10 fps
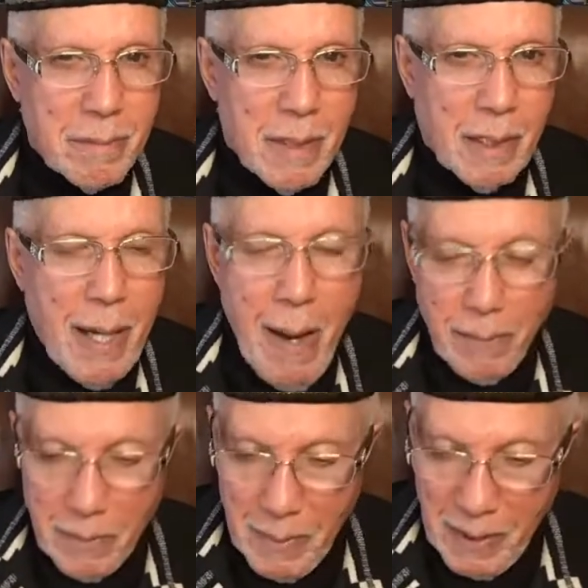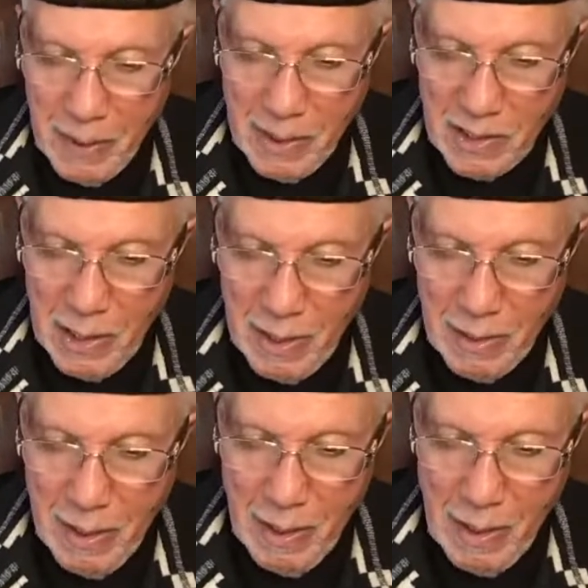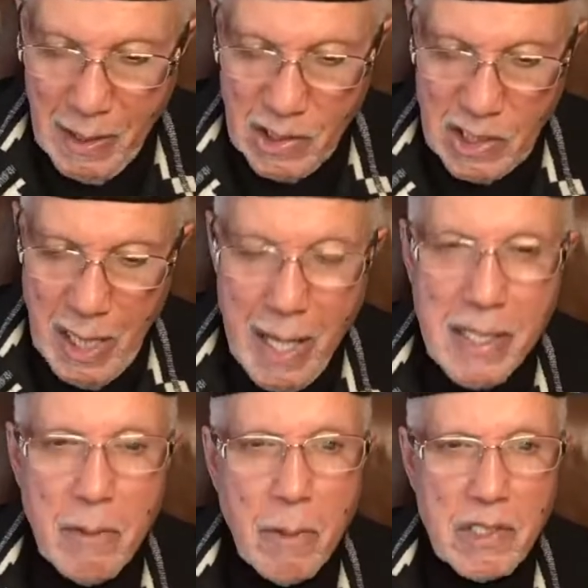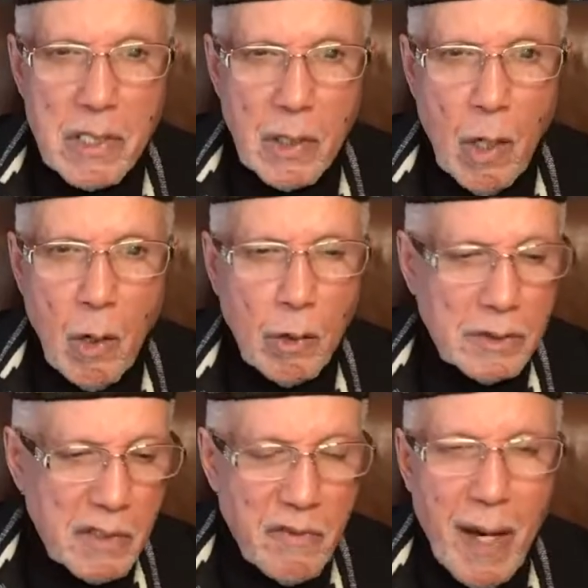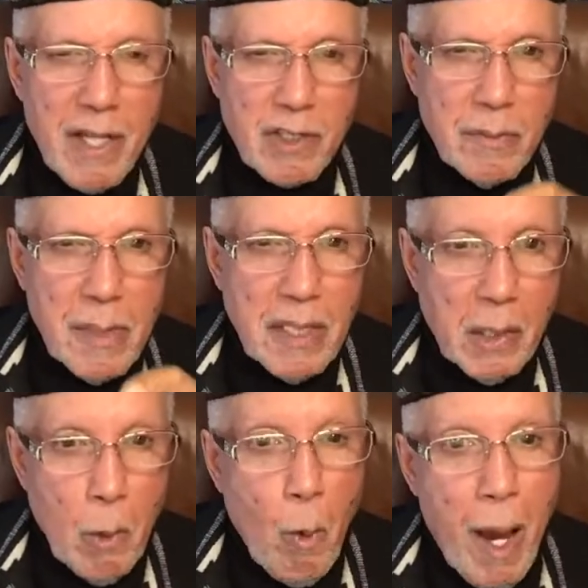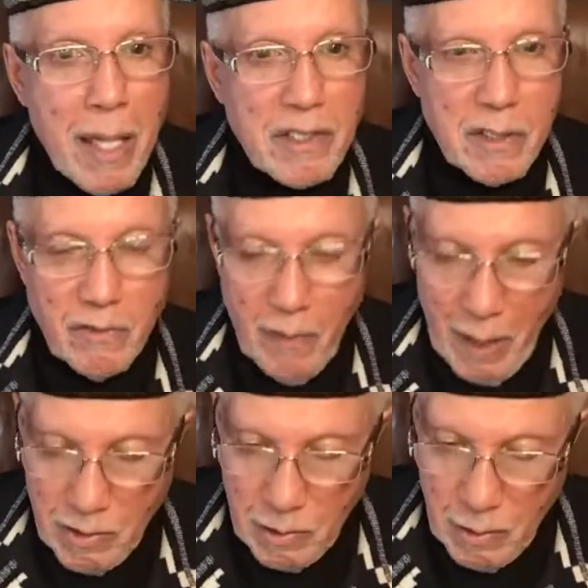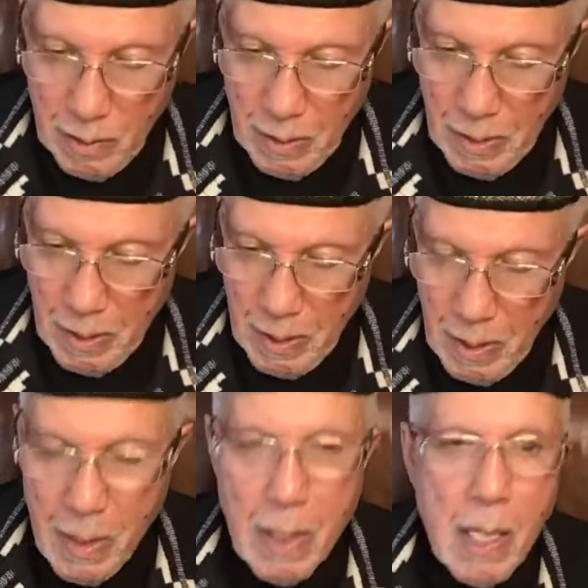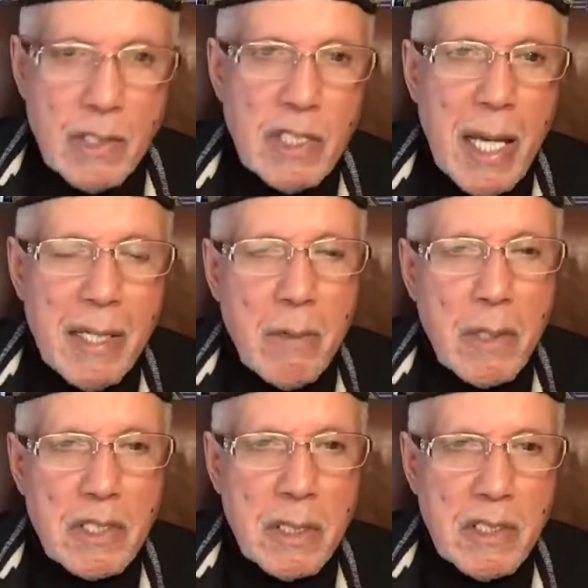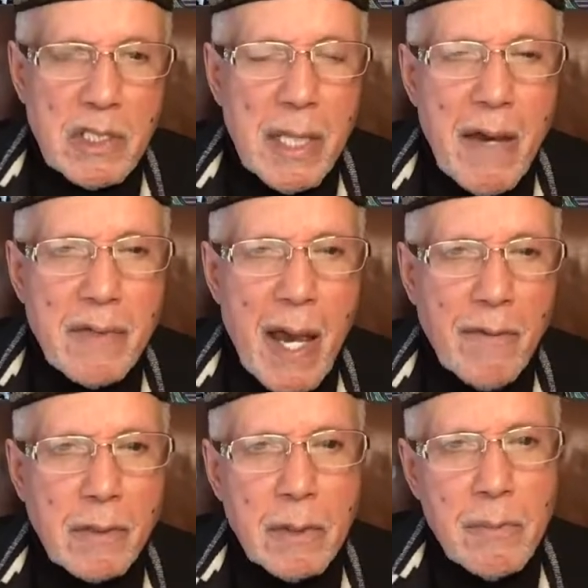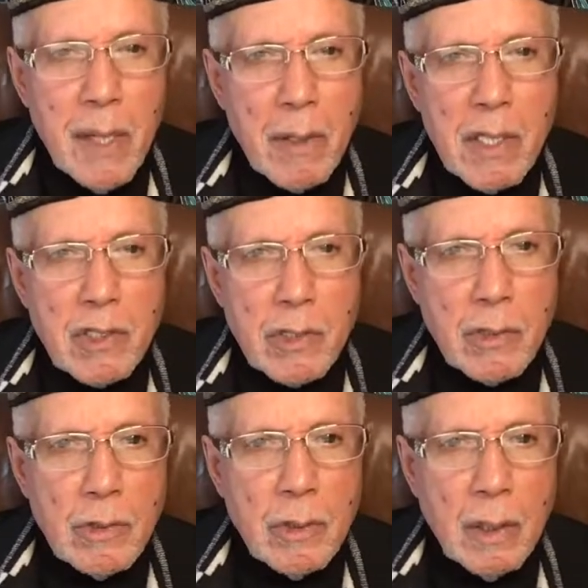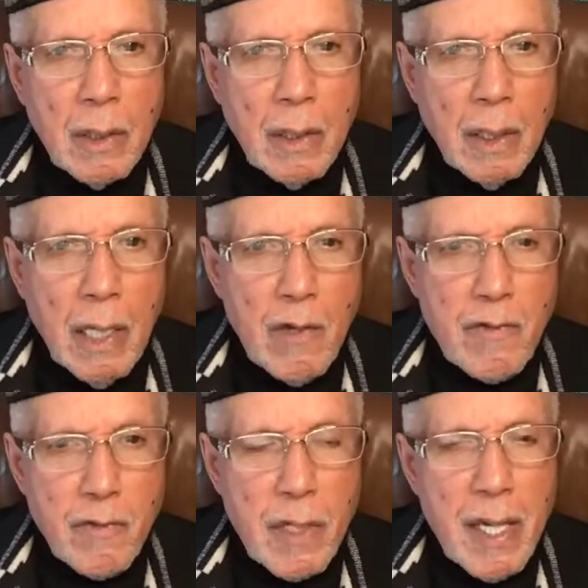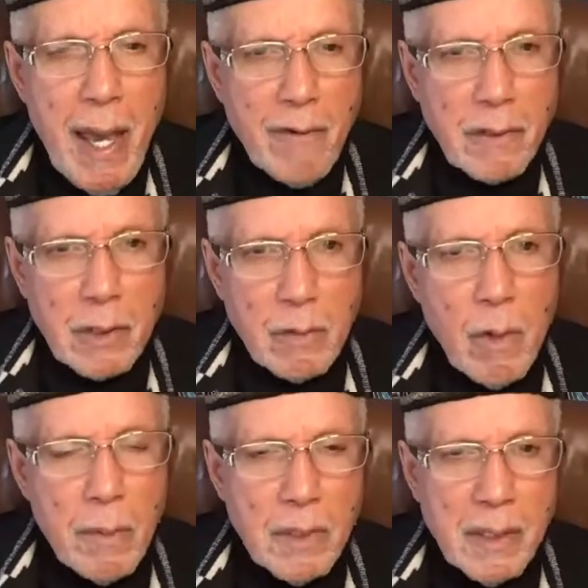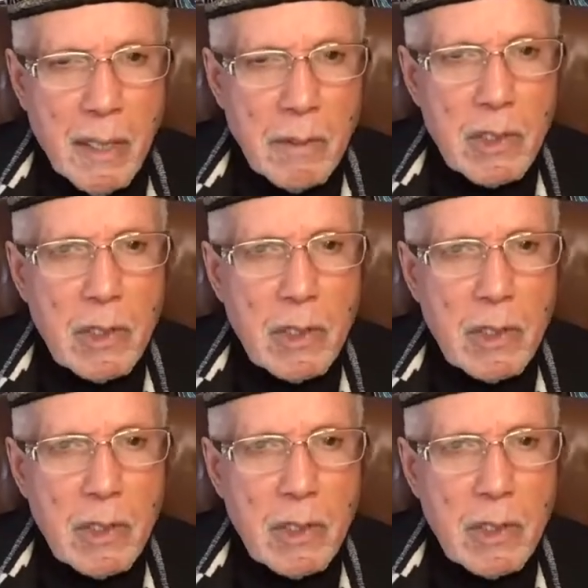a compliment. He said, Sandy was an old advisor, meaning a wise advisor. And Sandy was an enslaved African married to a free African woman. He was